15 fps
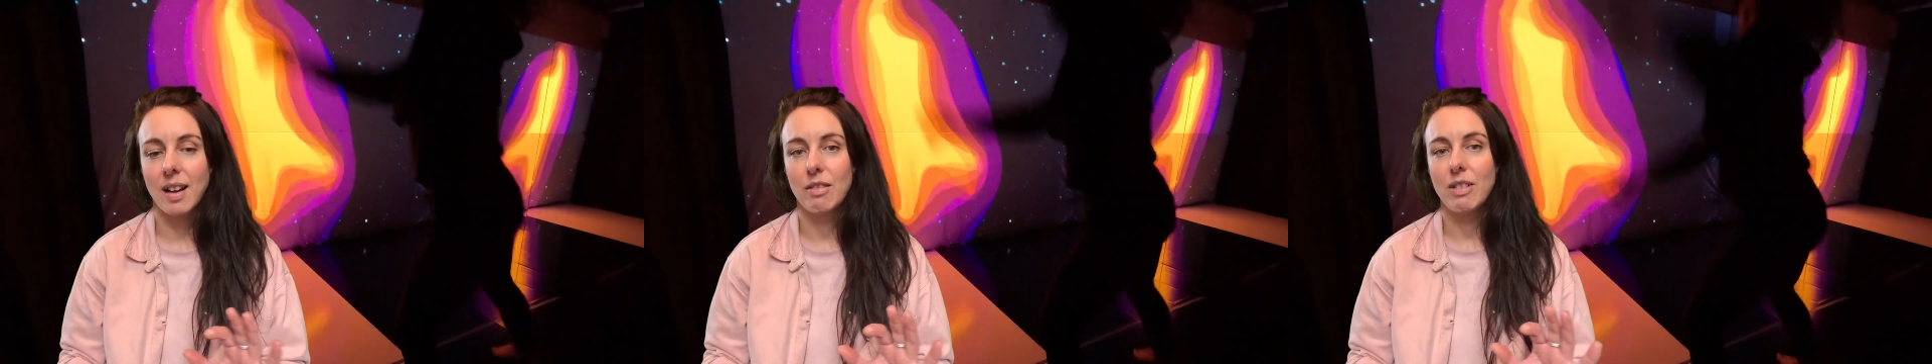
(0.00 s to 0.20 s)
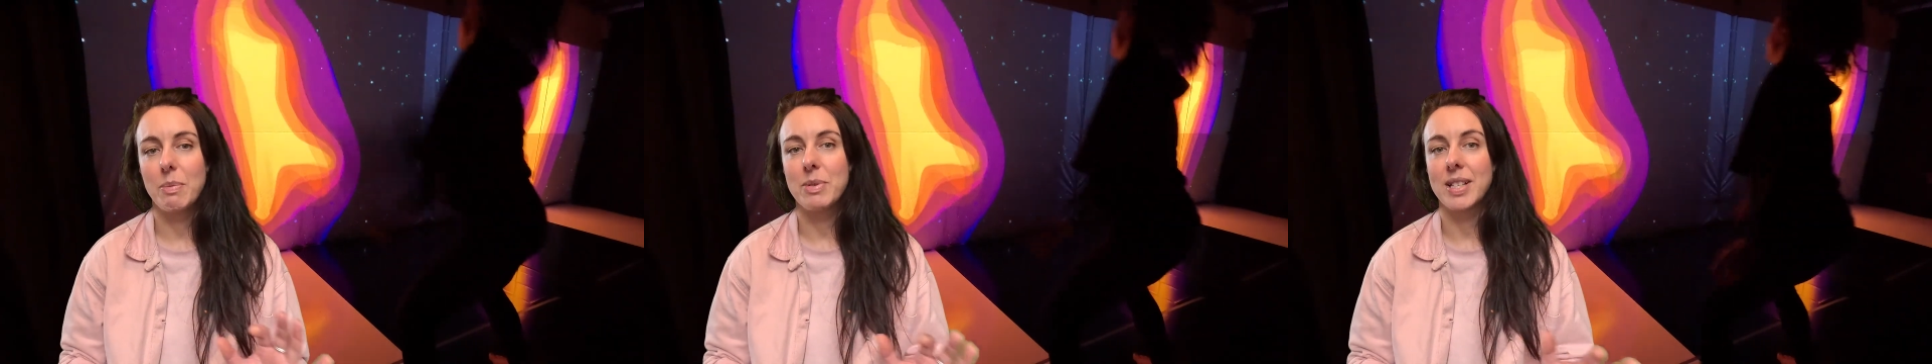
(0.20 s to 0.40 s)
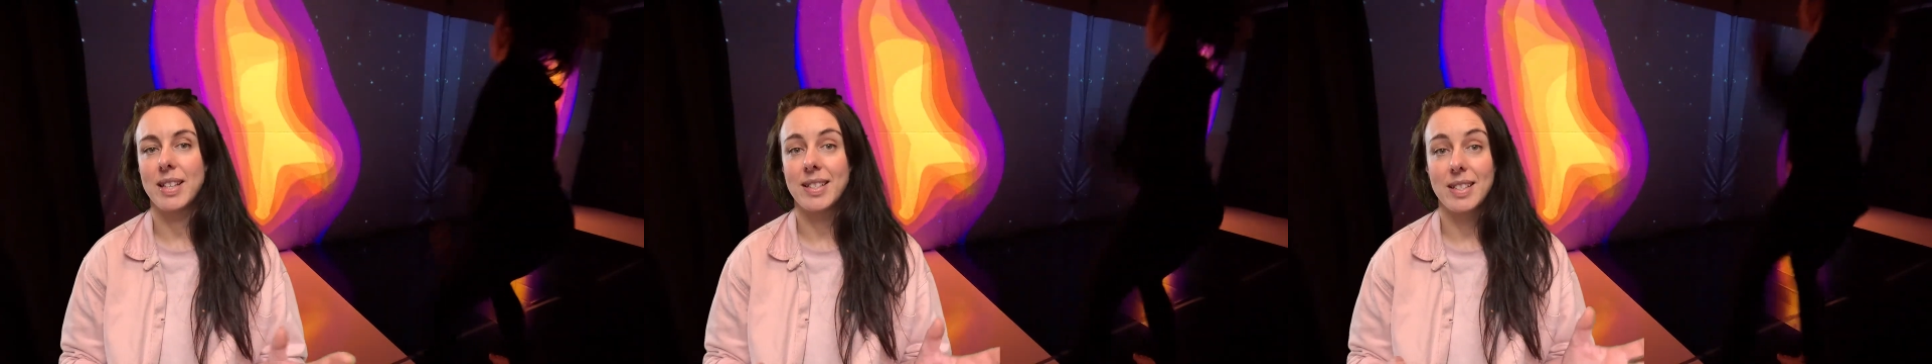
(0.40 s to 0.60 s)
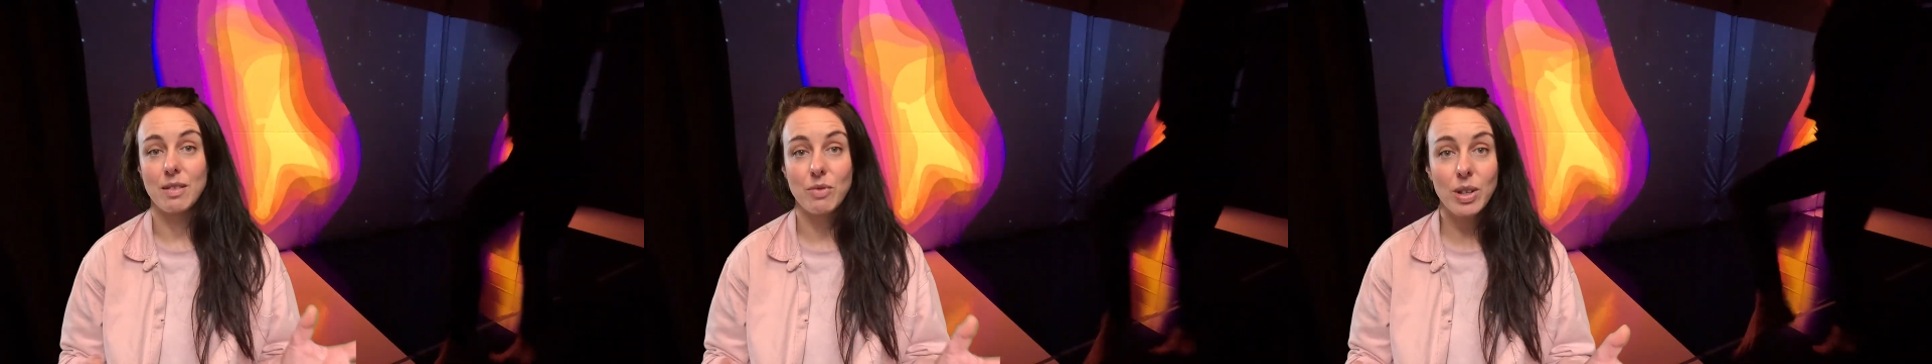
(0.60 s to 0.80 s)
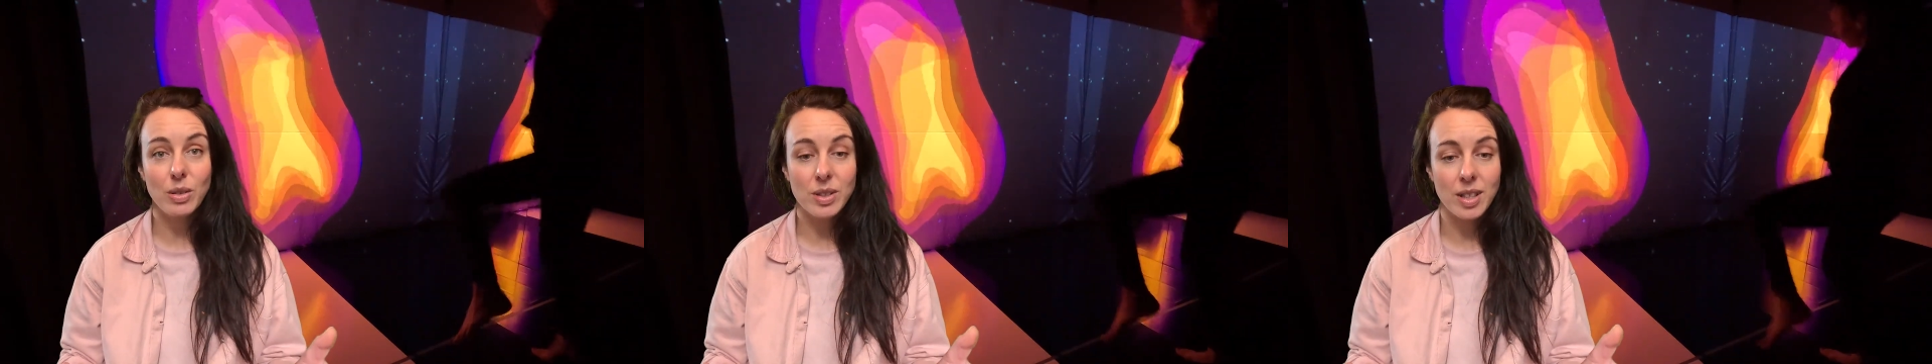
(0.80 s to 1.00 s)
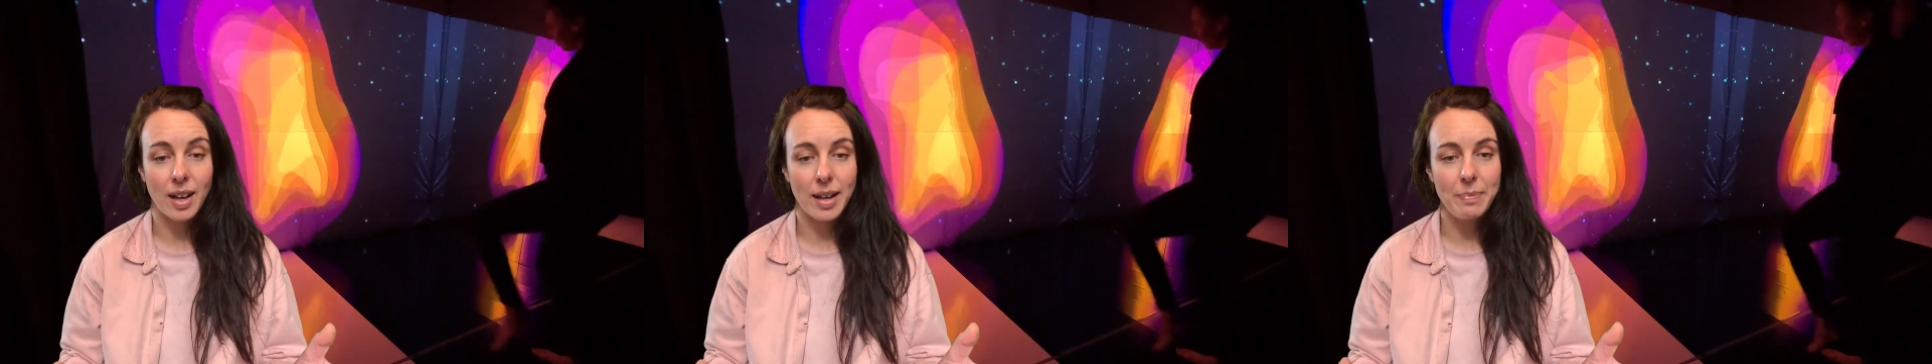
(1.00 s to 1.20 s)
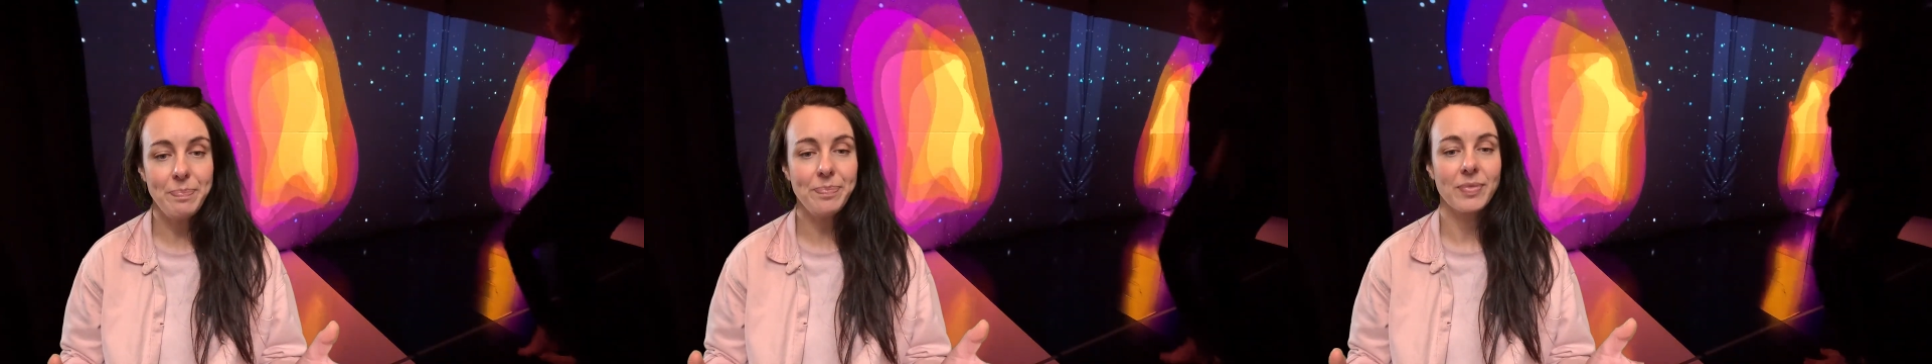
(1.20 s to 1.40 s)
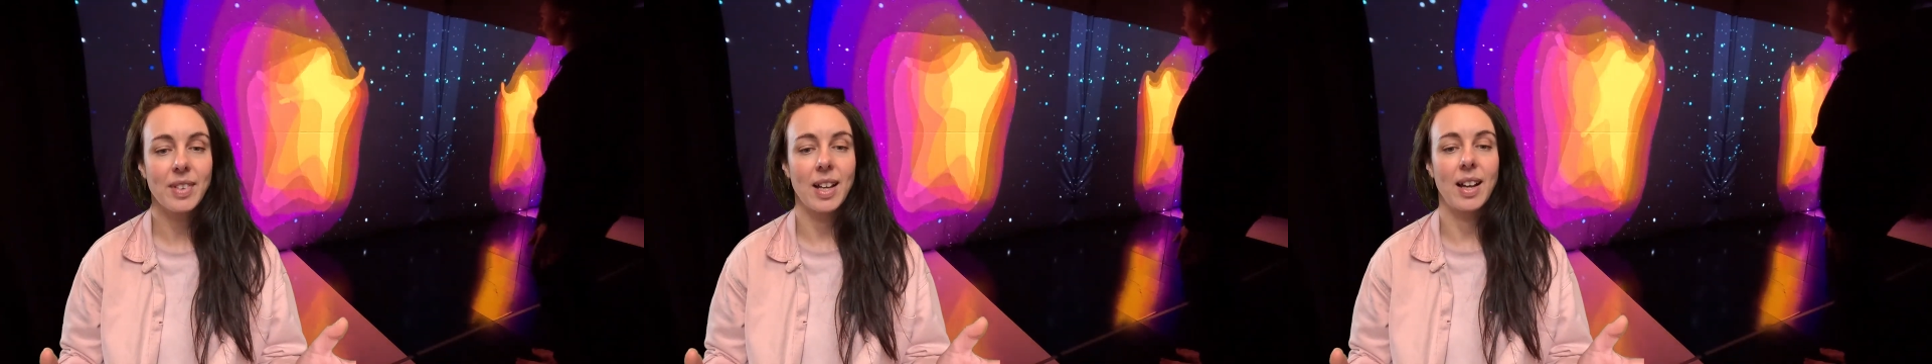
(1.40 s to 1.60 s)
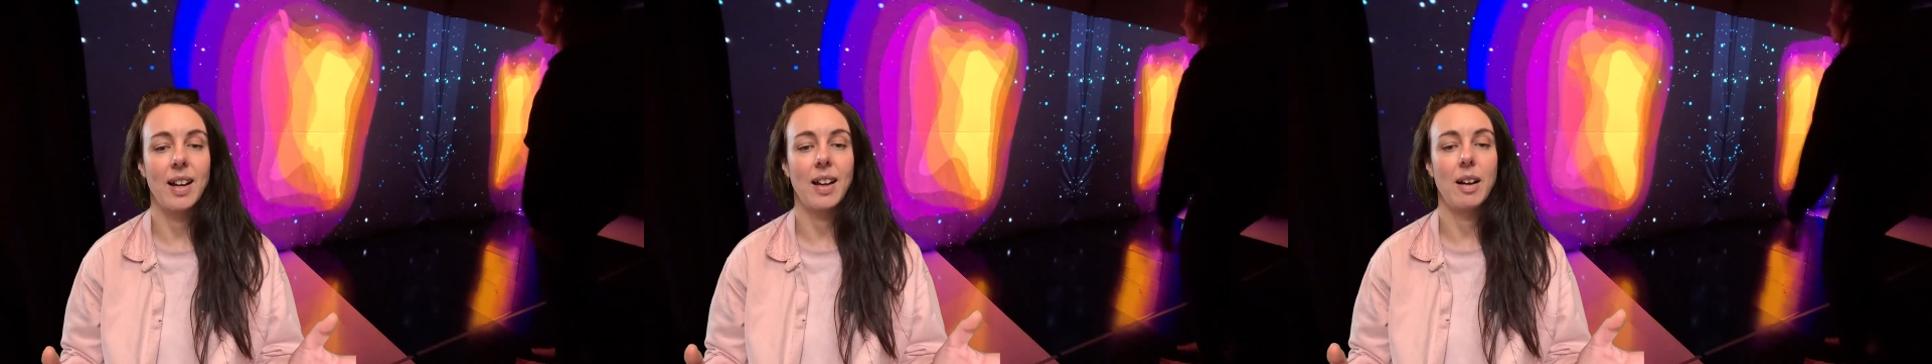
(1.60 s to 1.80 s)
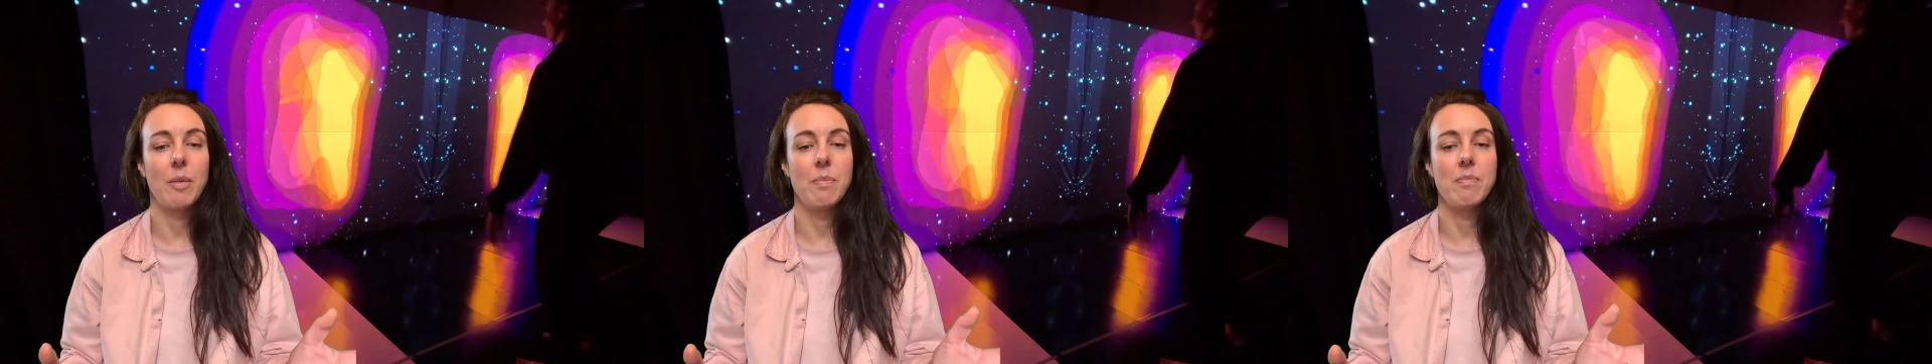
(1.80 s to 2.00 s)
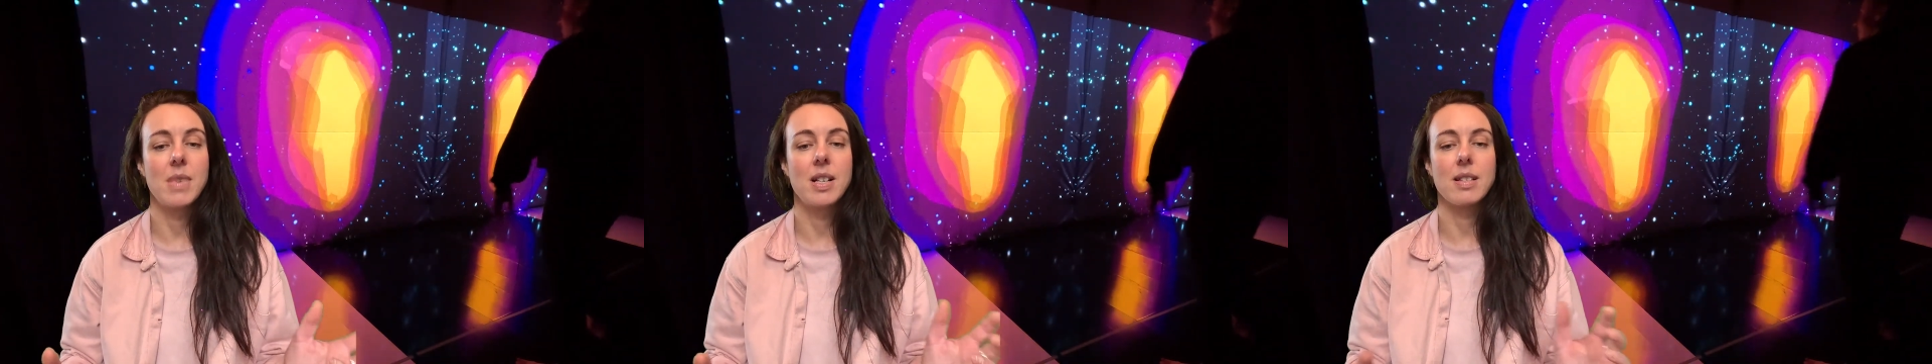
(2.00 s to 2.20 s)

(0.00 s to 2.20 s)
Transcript: are represented in real time um,